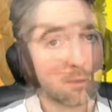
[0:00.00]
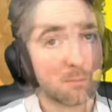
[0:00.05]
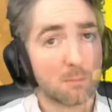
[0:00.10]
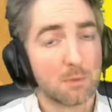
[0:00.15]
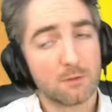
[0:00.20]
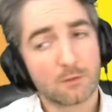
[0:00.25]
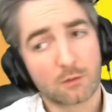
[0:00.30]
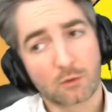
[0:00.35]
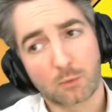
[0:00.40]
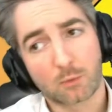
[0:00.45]

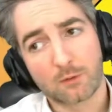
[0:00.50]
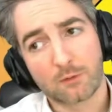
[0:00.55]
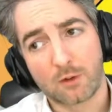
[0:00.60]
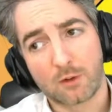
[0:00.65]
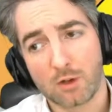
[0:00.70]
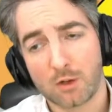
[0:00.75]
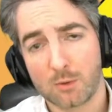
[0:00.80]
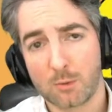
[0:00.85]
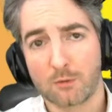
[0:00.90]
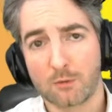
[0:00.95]
Moving
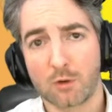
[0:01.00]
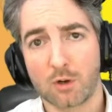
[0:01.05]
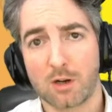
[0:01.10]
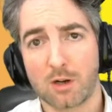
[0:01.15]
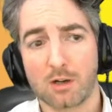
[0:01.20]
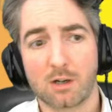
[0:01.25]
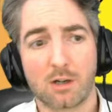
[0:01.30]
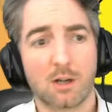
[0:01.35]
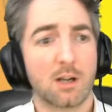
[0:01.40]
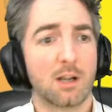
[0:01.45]
swiftly on, we've got
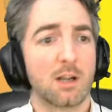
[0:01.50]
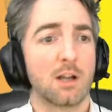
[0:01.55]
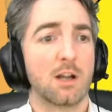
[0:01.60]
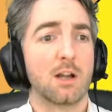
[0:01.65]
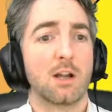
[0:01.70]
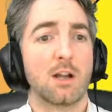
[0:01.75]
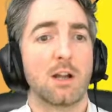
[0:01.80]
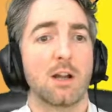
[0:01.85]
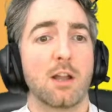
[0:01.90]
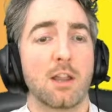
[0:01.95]
our
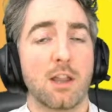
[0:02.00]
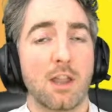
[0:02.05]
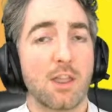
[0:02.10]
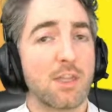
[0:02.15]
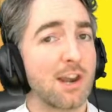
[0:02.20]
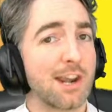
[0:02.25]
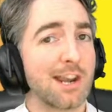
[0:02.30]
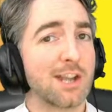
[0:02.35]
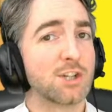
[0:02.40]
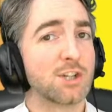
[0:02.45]

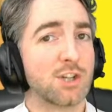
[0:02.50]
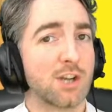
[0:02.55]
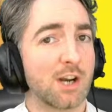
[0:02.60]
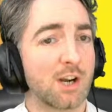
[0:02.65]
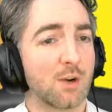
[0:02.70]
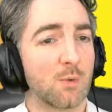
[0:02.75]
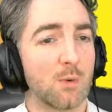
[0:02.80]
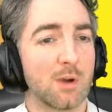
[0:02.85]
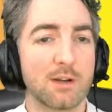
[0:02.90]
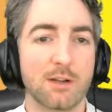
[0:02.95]
the
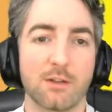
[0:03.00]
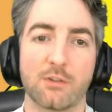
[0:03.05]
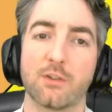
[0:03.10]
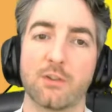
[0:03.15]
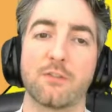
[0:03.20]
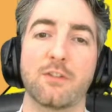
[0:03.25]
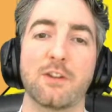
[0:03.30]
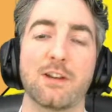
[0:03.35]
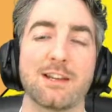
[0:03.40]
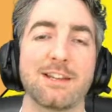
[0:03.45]
legendary one,
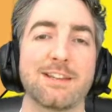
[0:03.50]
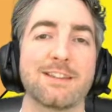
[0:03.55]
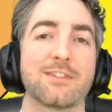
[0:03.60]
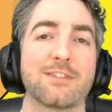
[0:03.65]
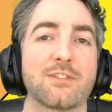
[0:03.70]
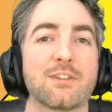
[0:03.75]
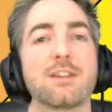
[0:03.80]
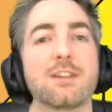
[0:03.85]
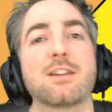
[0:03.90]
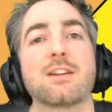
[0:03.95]
Sir Finley
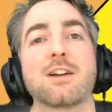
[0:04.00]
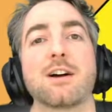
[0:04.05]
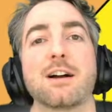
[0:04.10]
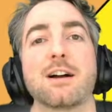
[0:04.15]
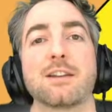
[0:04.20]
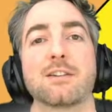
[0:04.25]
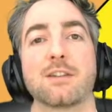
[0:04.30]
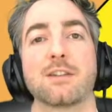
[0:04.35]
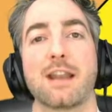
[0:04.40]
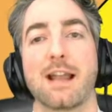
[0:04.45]
Sea
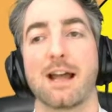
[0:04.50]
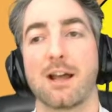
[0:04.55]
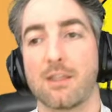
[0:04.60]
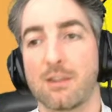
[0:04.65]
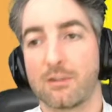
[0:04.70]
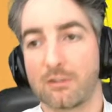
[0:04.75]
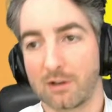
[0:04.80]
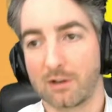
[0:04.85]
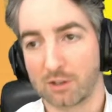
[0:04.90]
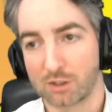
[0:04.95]
Guide. Now,
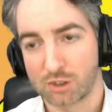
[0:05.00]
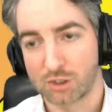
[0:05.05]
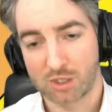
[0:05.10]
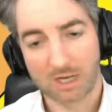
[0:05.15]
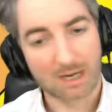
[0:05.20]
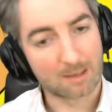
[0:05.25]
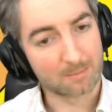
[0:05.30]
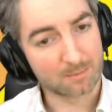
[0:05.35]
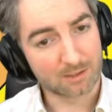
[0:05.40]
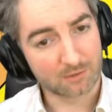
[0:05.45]
this little
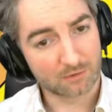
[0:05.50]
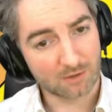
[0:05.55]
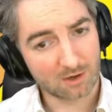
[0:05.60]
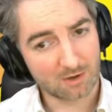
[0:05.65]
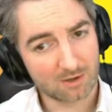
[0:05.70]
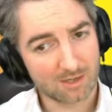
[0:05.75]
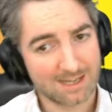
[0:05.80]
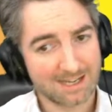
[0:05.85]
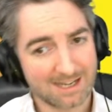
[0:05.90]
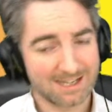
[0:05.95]
chap is
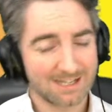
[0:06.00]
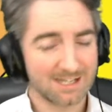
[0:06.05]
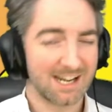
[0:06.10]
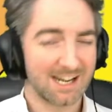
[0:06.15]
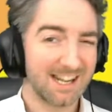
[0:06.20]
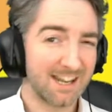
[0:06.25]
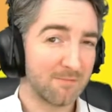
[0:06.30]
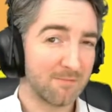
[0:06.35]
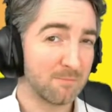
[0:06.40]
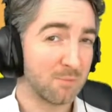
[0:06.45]
currently in
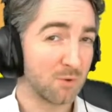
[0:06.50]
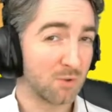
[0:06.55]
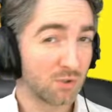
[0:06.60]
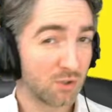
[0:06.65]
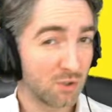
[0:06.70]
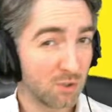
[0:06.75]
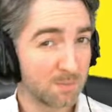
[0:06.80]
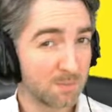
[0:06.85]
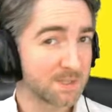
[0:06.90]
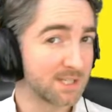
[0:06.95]

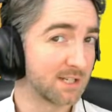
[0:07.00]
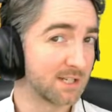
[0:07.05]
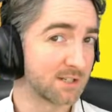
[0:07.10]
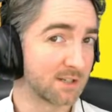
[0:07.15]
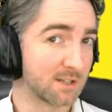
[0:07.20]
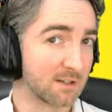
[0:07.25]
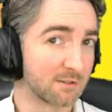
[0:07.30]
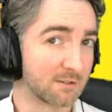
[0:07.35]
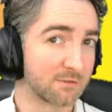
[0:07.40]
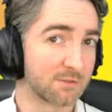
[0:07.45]
11.2%
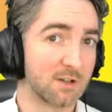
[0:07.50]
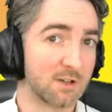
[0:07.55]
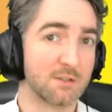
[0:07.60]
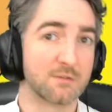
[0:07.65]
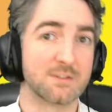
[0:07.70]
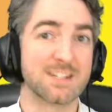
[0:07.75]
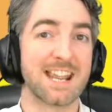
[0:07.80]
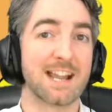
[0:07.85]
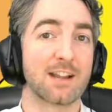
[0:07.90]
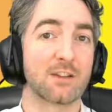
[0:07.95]

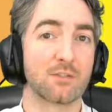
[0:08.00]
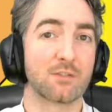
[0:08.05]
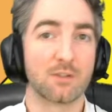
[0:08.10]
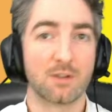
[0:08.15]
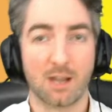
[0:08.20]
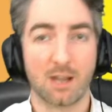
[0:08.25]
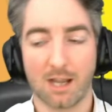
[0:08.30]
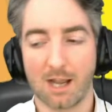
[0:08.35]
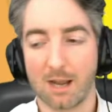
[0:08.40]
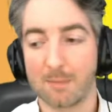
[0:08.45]
of decks
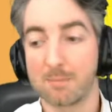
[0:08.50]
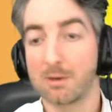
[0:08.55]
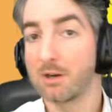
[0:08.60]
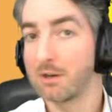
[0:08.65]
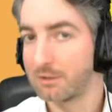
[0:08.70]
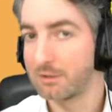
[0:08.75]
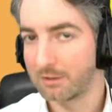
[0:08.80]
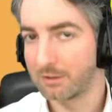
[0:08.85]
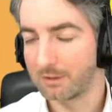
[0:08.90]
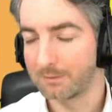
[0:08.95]

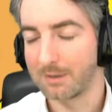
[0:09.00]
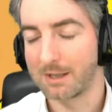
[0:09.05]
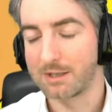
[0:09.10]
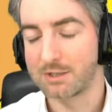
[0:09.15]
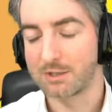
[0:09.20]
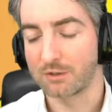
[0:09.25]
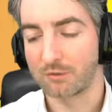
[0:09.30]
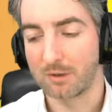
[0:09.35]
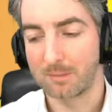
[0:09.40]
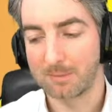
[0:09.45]
uploaded to
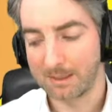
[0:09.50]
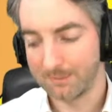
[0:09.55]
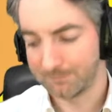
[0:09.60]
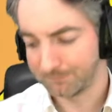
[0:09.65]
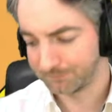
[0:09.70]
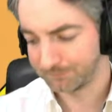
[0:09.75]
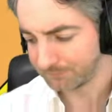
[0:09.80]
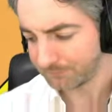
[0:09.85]
HS Replay.